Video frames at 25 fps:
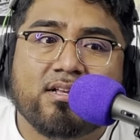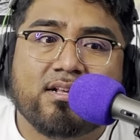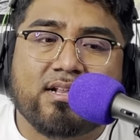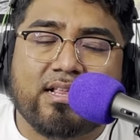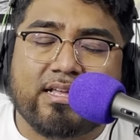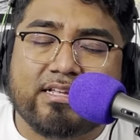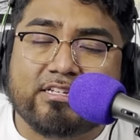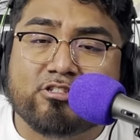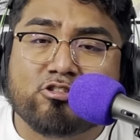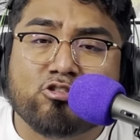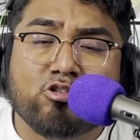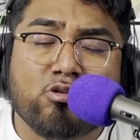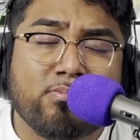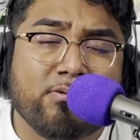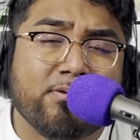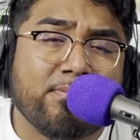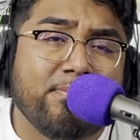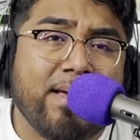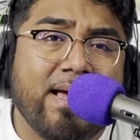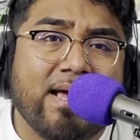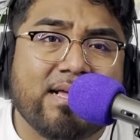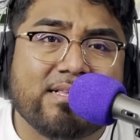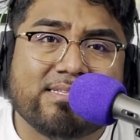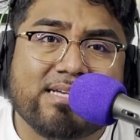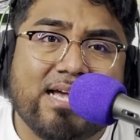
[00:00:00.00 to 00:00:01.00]
like, super
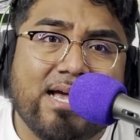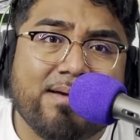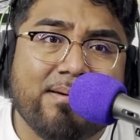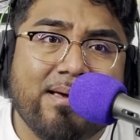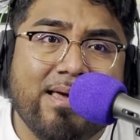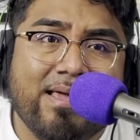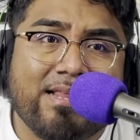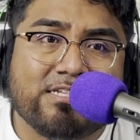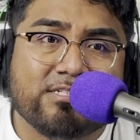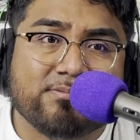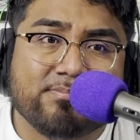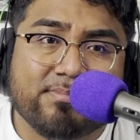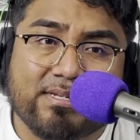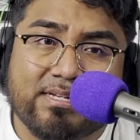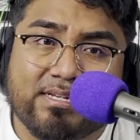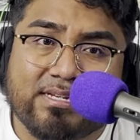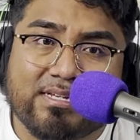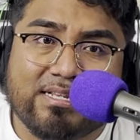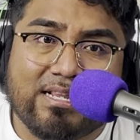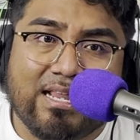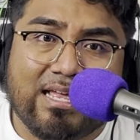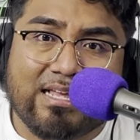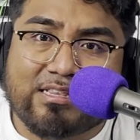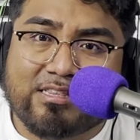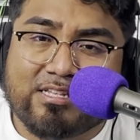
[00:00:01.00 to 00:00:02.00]
bad time
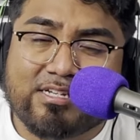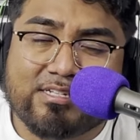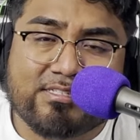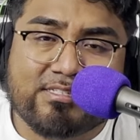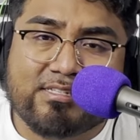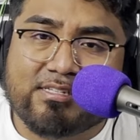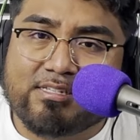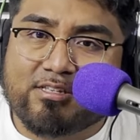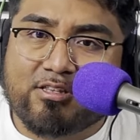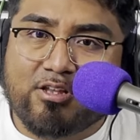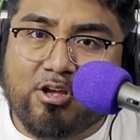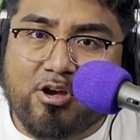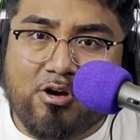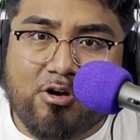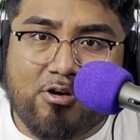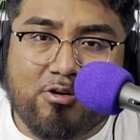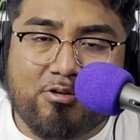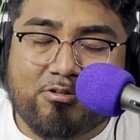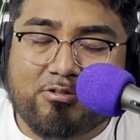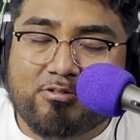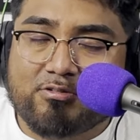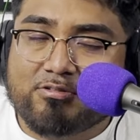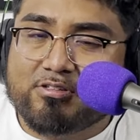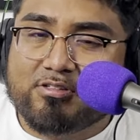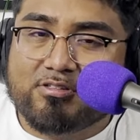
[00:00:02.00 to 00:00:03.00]
management, like, doesn't
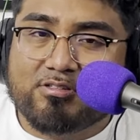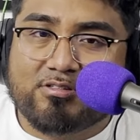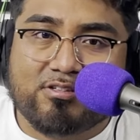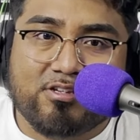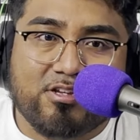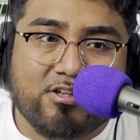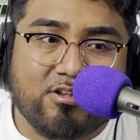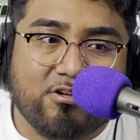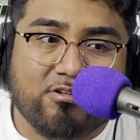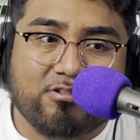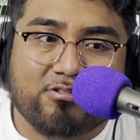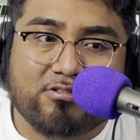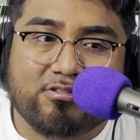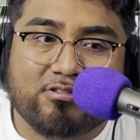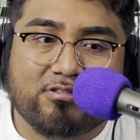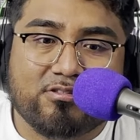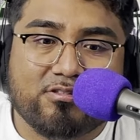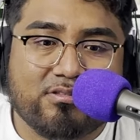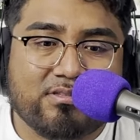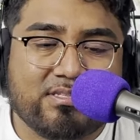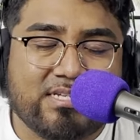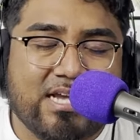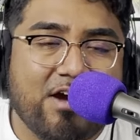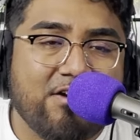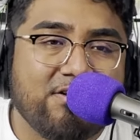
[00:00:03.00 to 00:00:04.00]
know, you know,
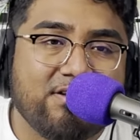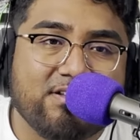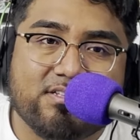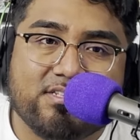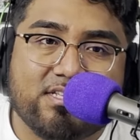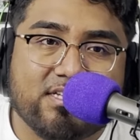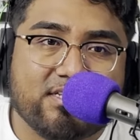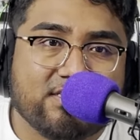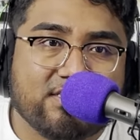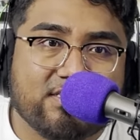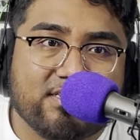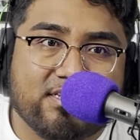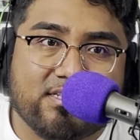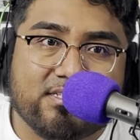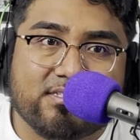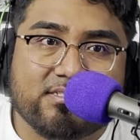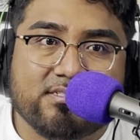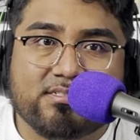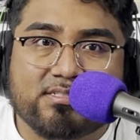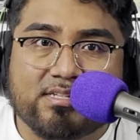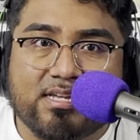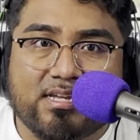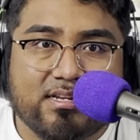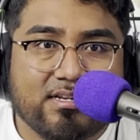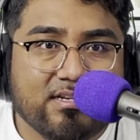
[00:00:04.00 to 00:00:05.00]
down and
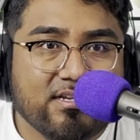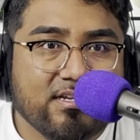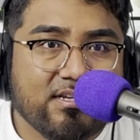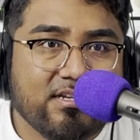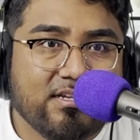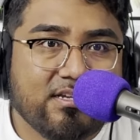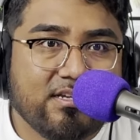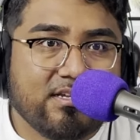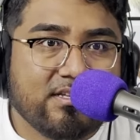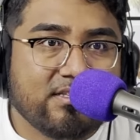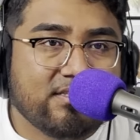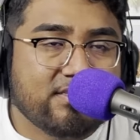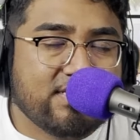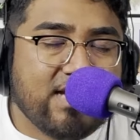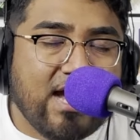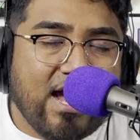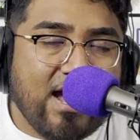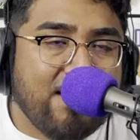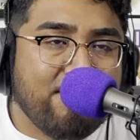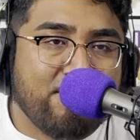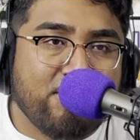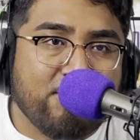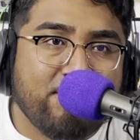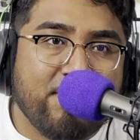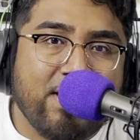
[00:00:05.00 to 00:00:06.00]
distance and
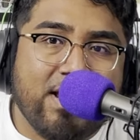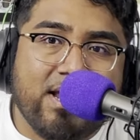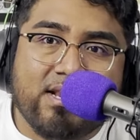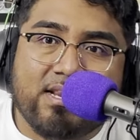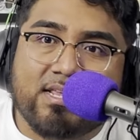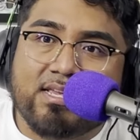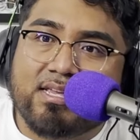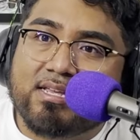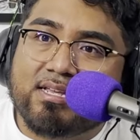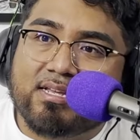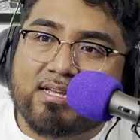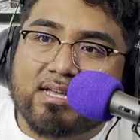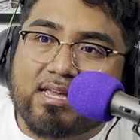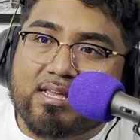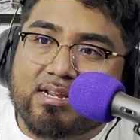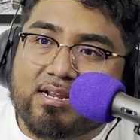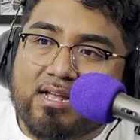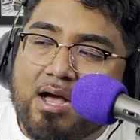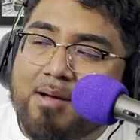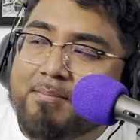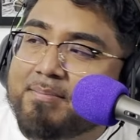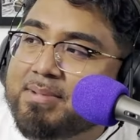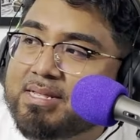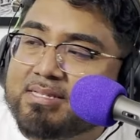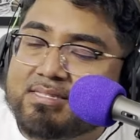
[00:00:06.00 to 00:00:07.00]
time remaining and
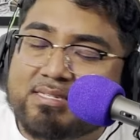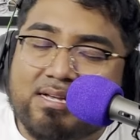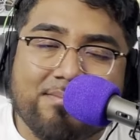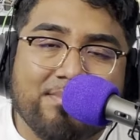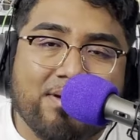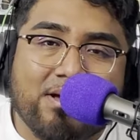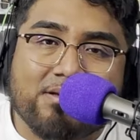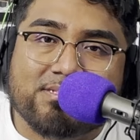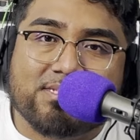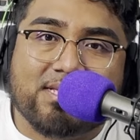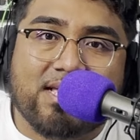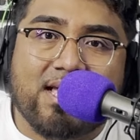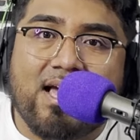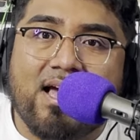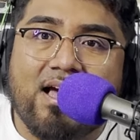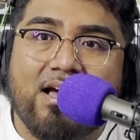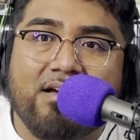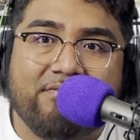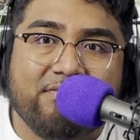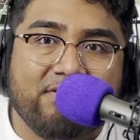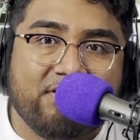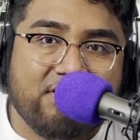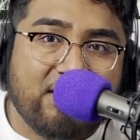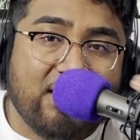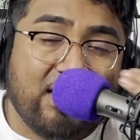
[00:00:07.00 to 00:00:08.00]
how many timeouts I
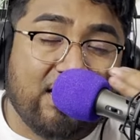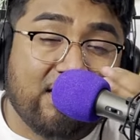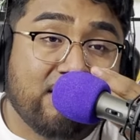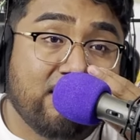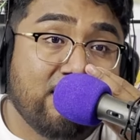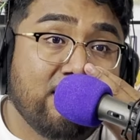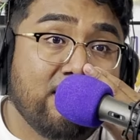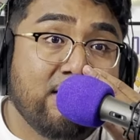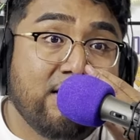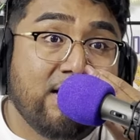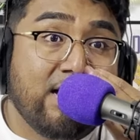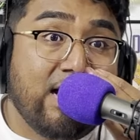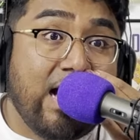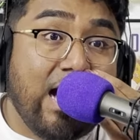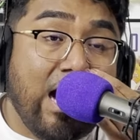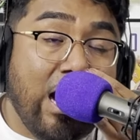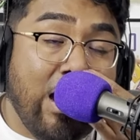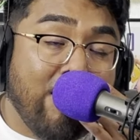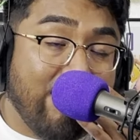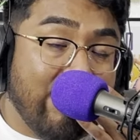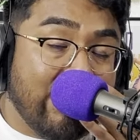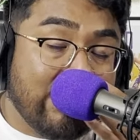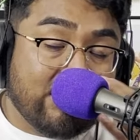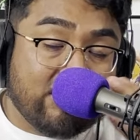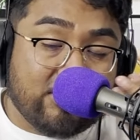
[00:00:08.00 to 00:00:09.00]
have and, like,
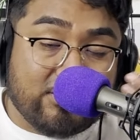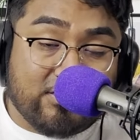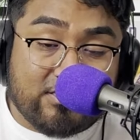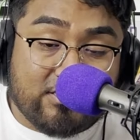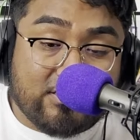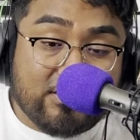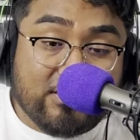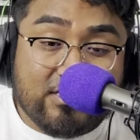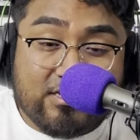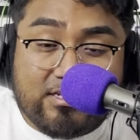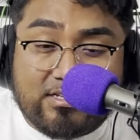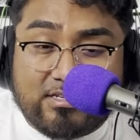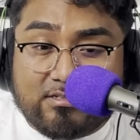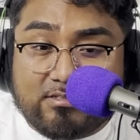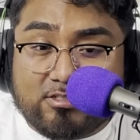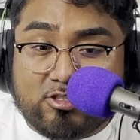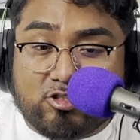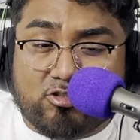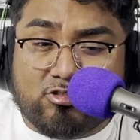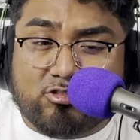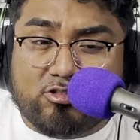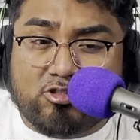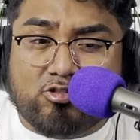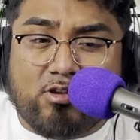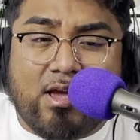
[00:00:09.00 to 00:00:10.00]
how I should
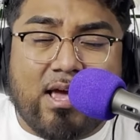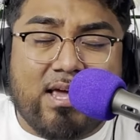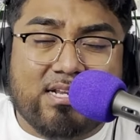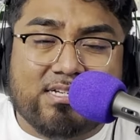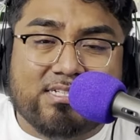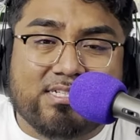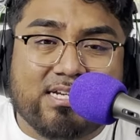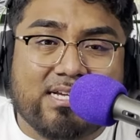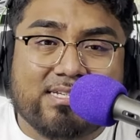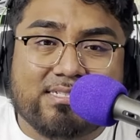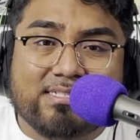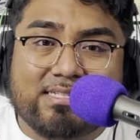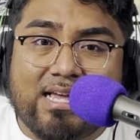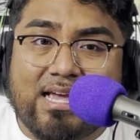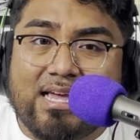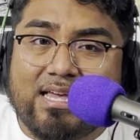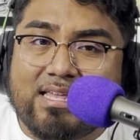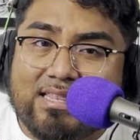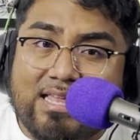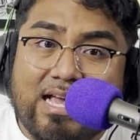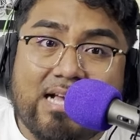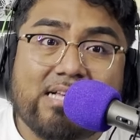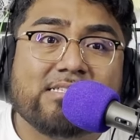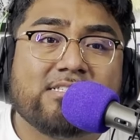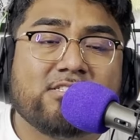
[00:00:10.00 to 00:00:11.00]
strategize
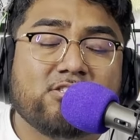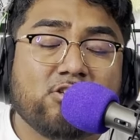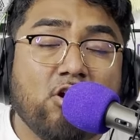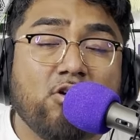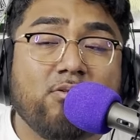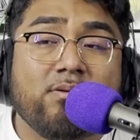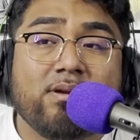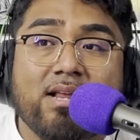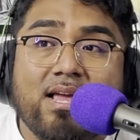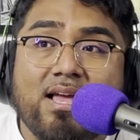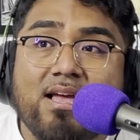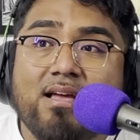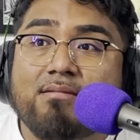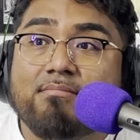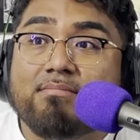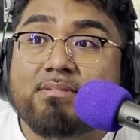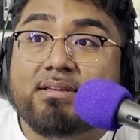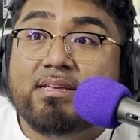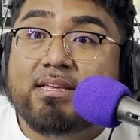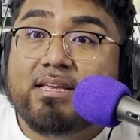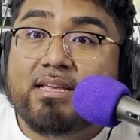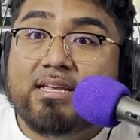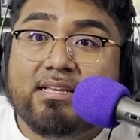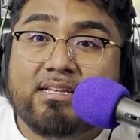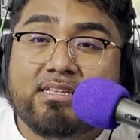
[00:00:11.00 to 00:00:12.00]
that. That's Darvin Ham.
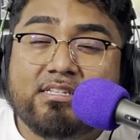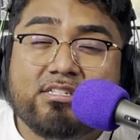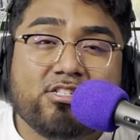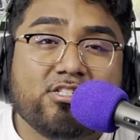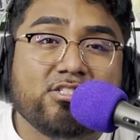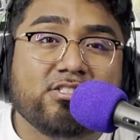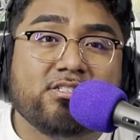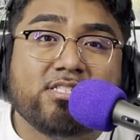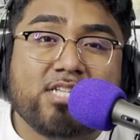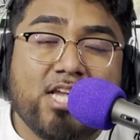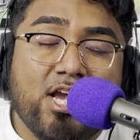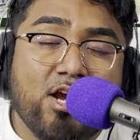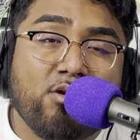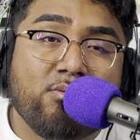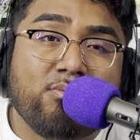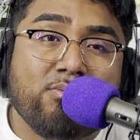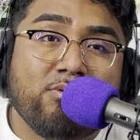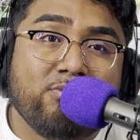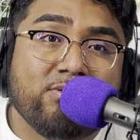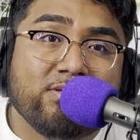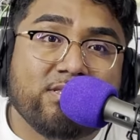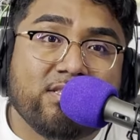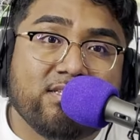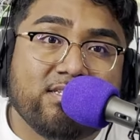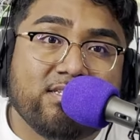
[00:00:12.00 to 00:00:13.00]
He's just terrible with the